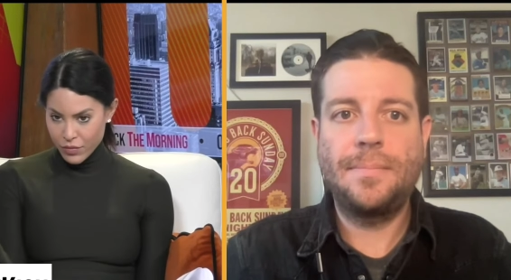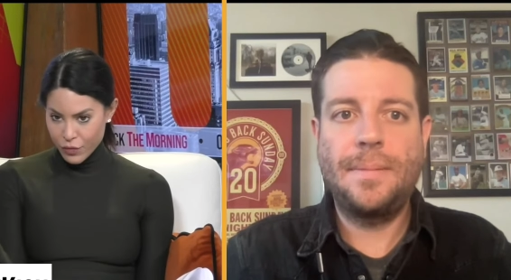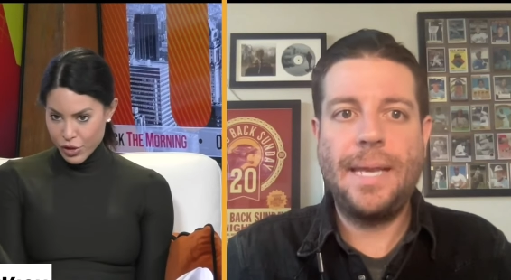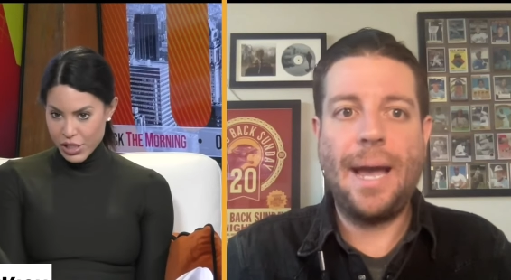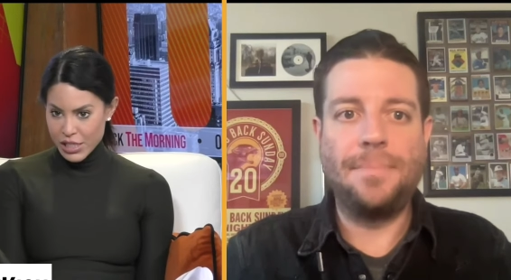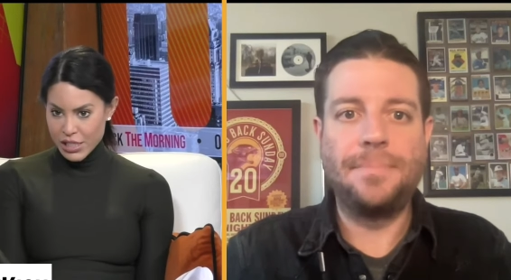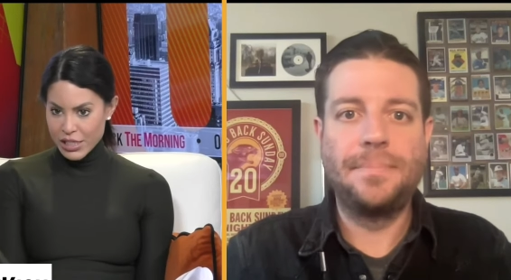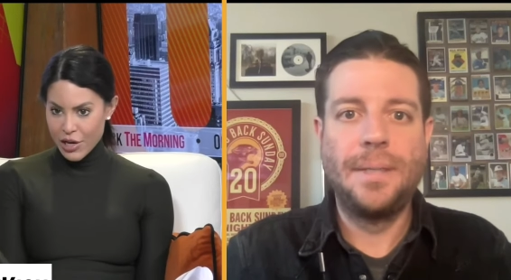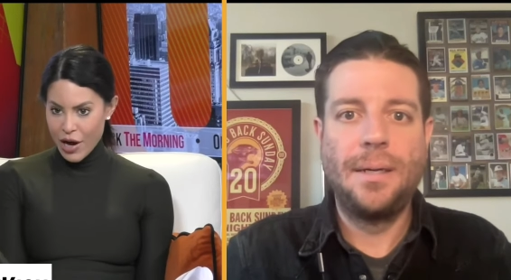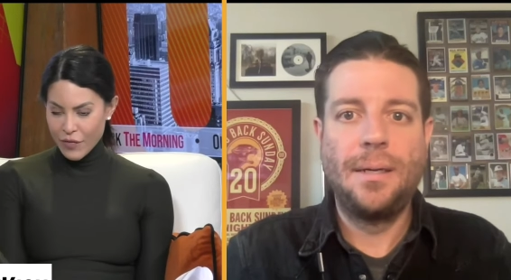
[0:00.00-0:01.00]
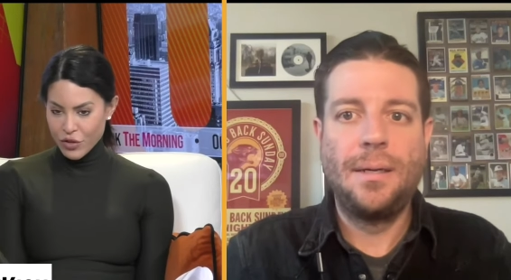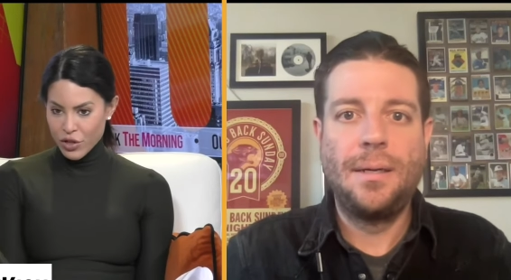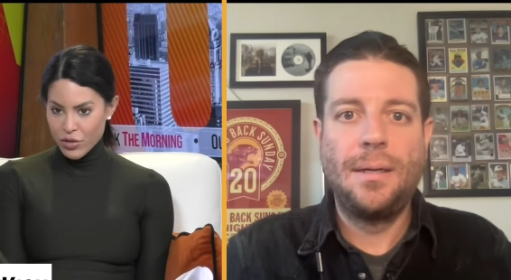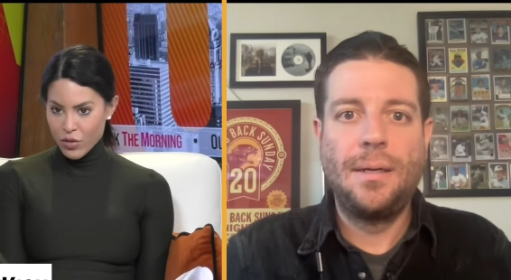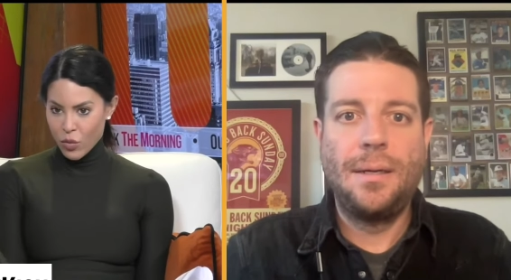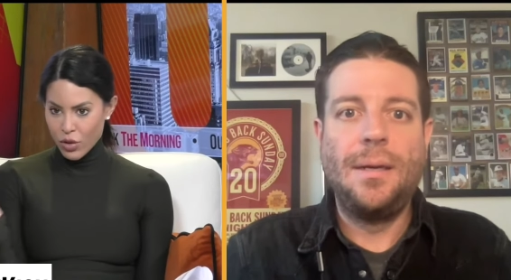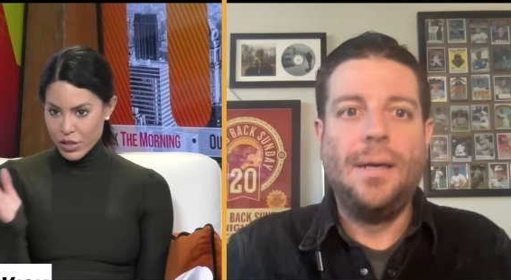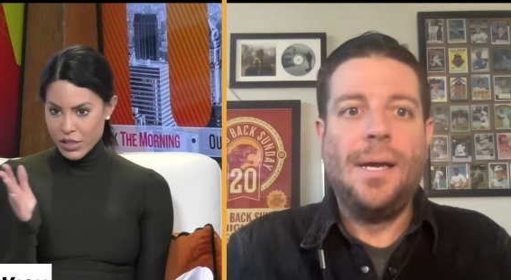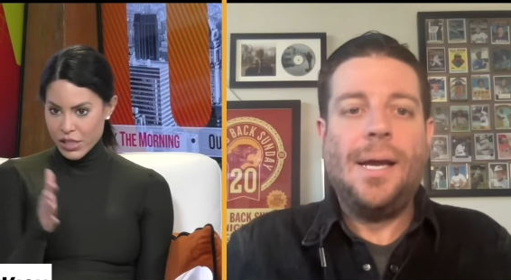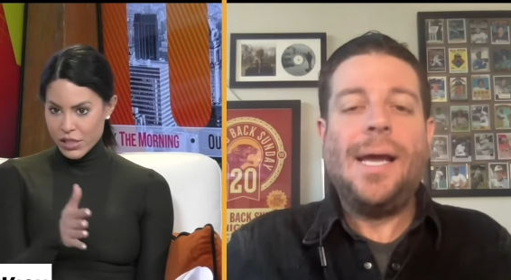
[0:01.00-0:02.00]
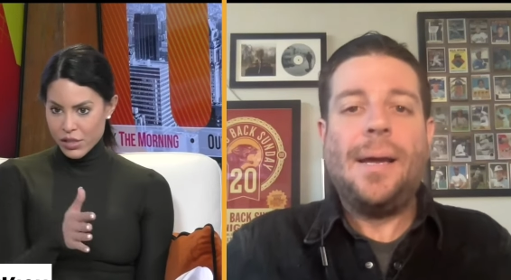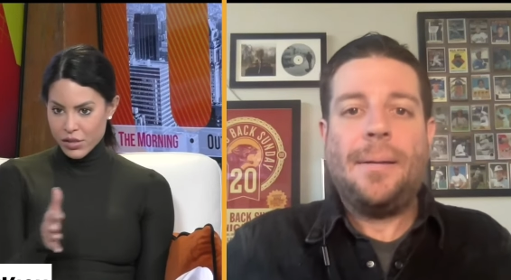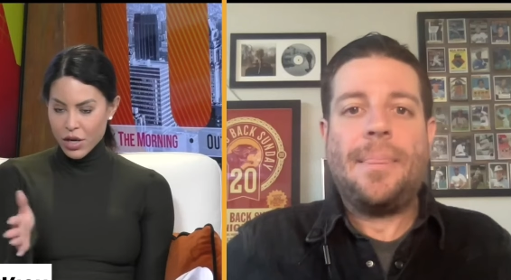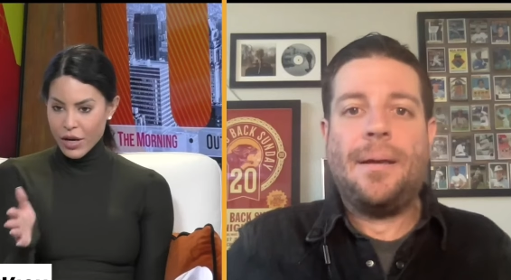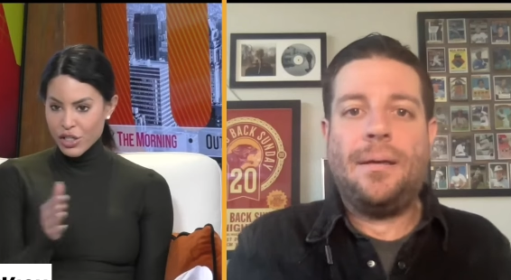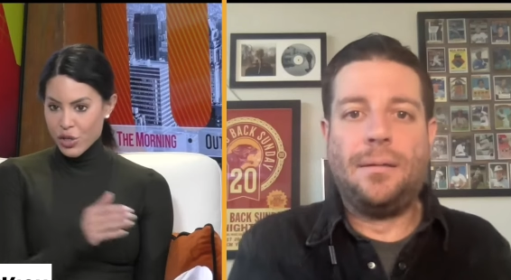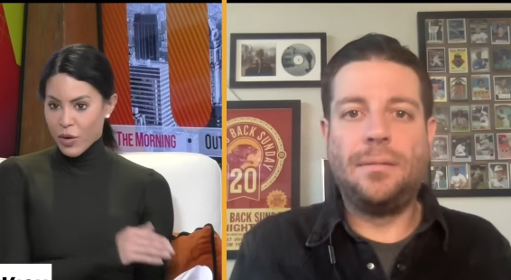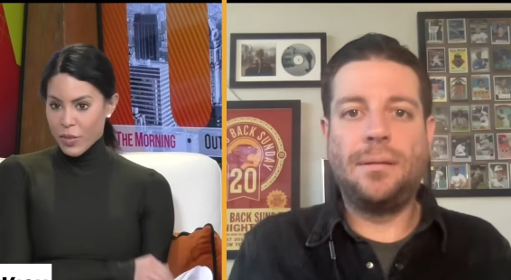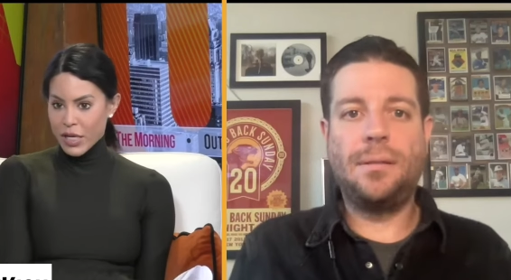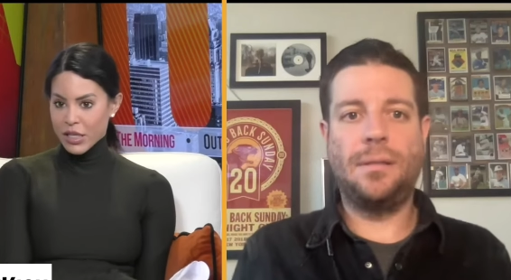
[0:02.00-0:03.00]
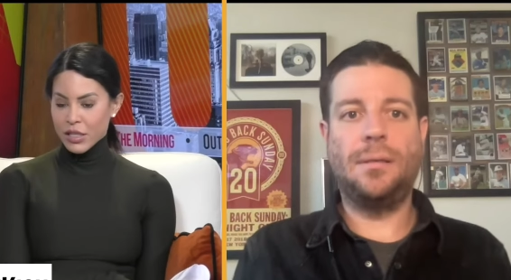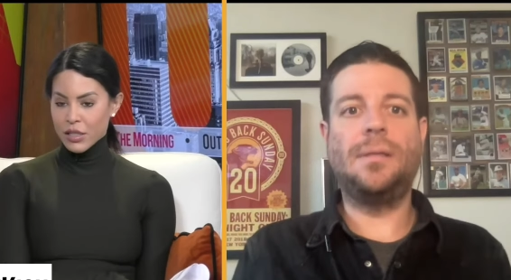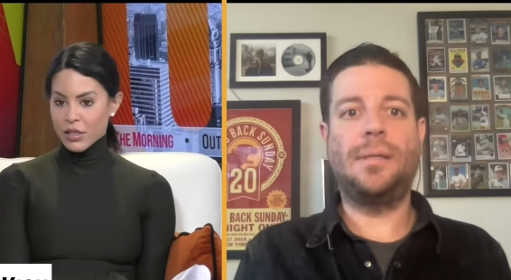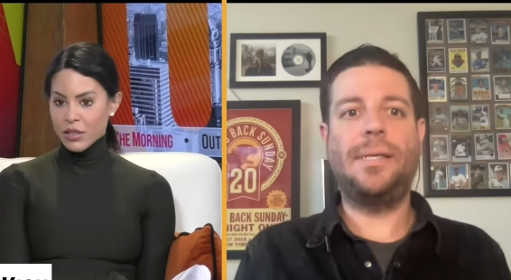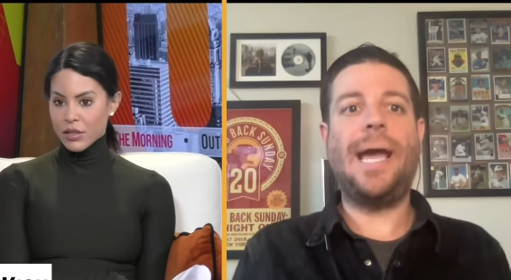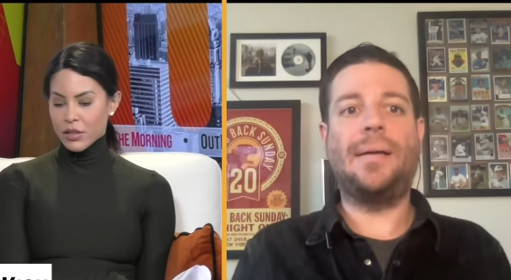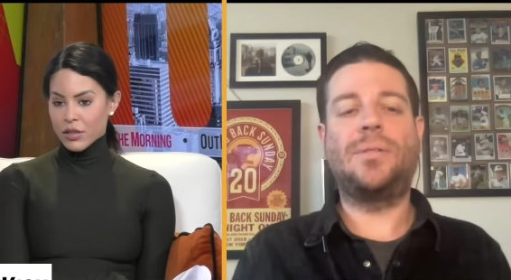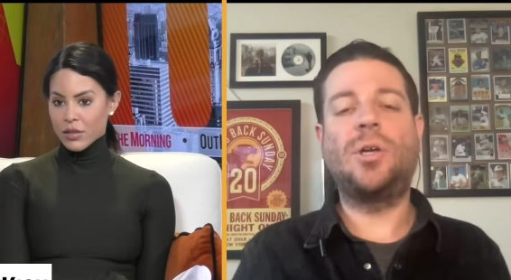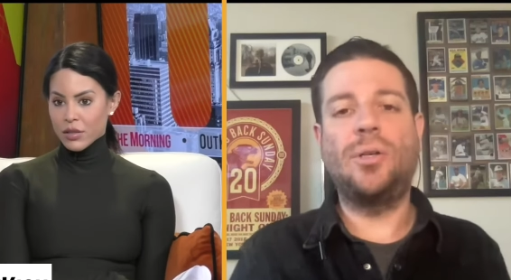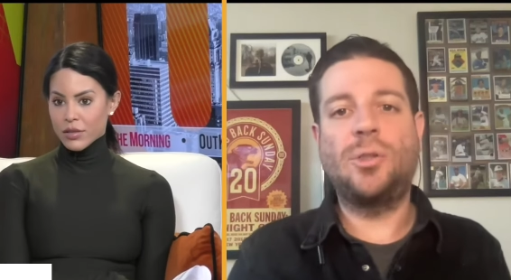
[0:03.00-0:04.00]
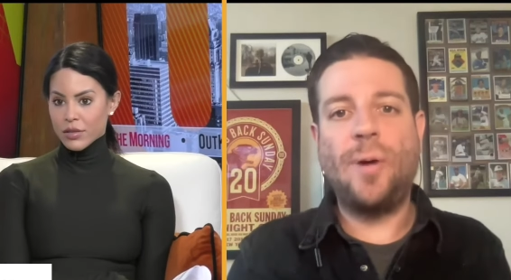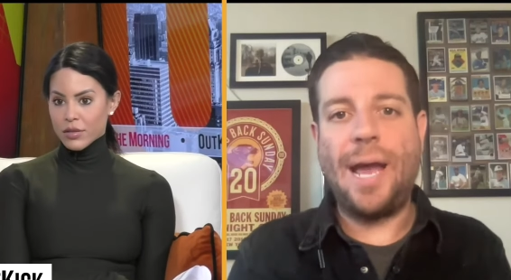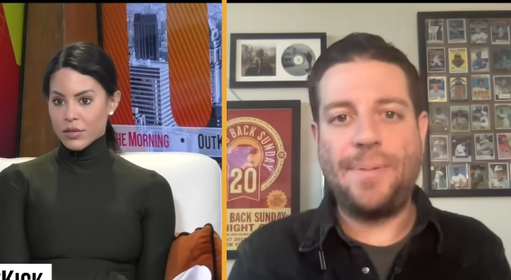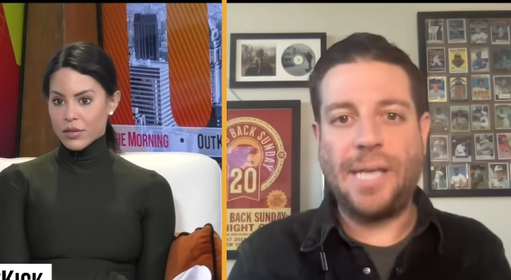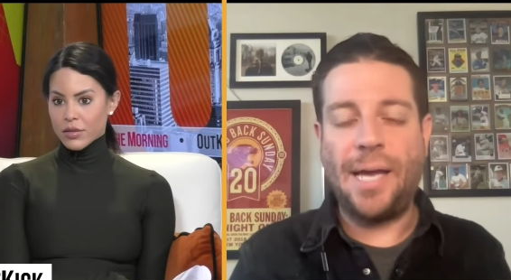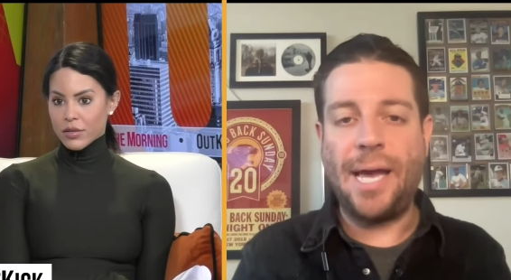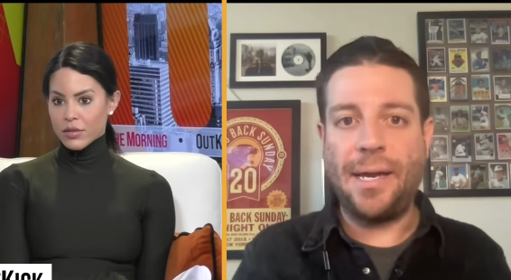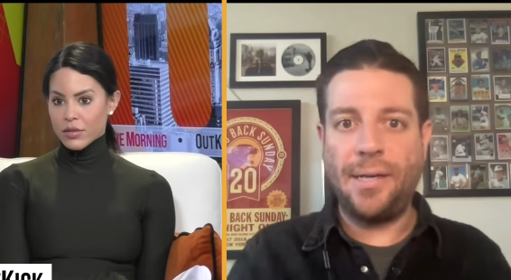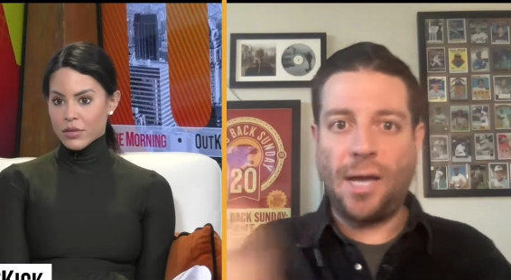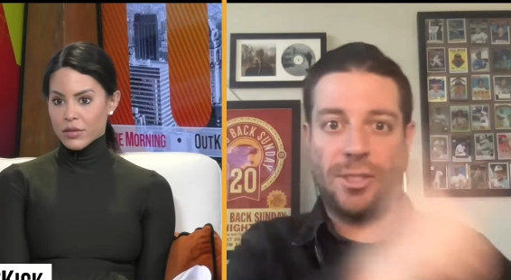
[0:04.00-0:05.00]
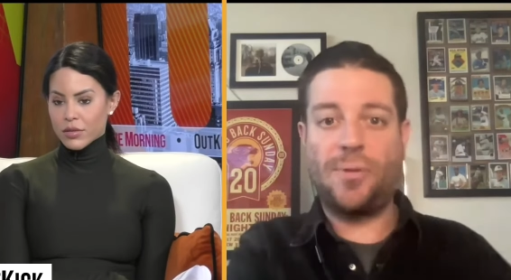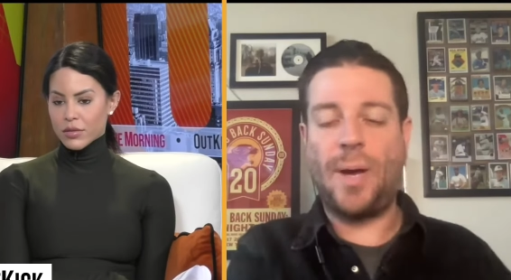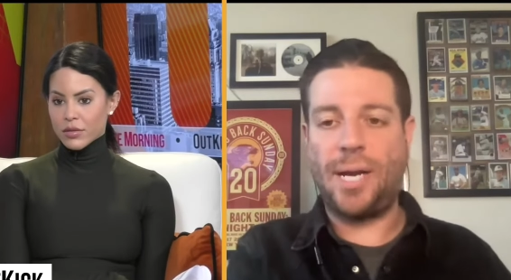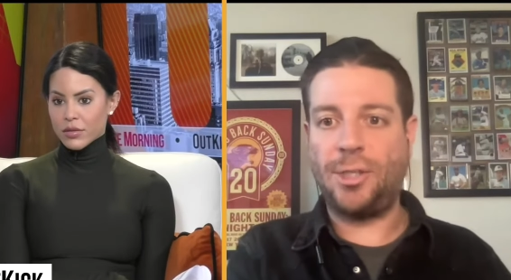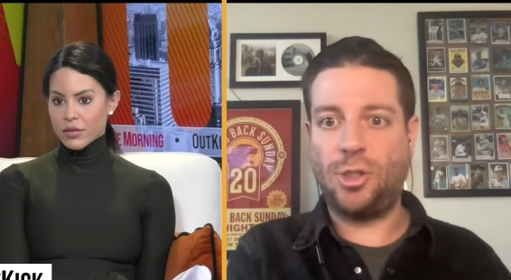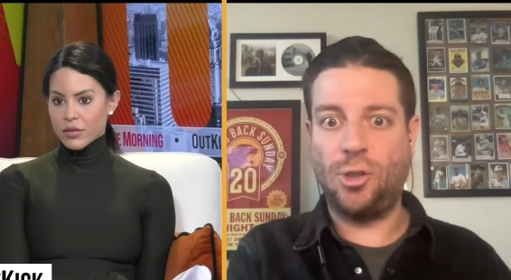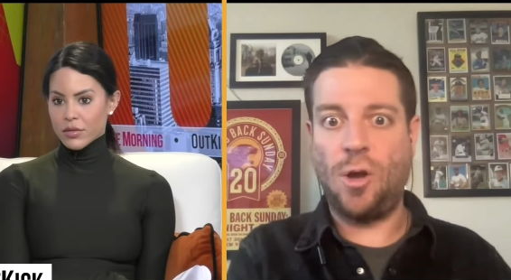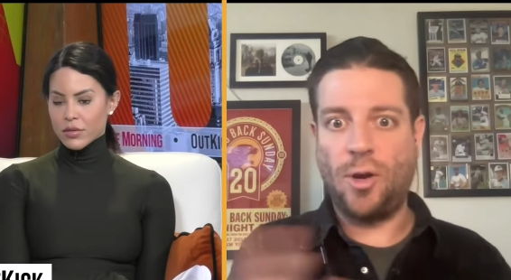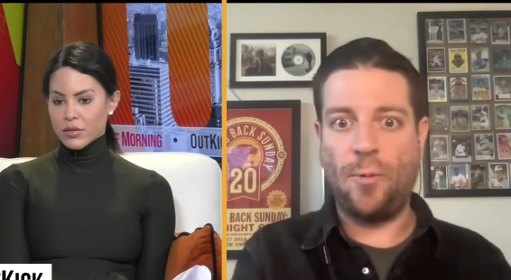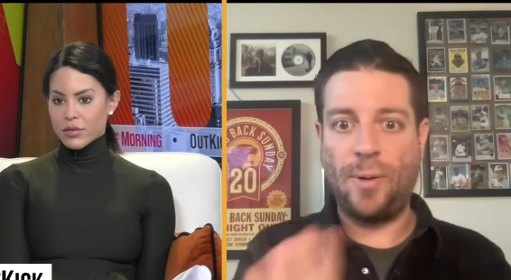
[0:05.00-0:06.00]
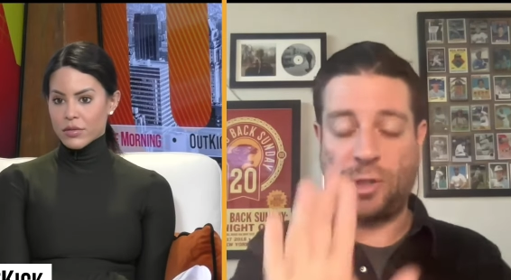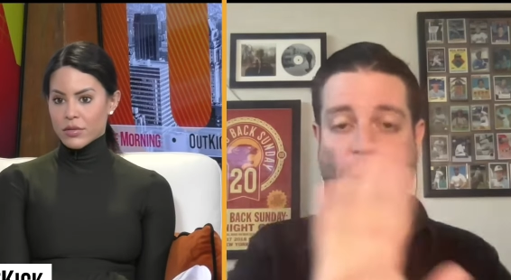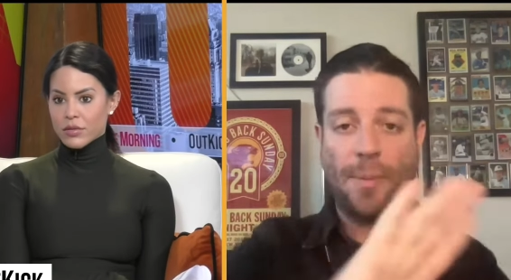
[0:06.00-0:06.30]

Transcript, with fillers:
Speaker 1: for yeah.
Speaker 2: seasons thereafter? Or is this, okay, she will be.
Speaker 1: Yeah, so so what happens, I had Ice Cube on not too long ago. We were talking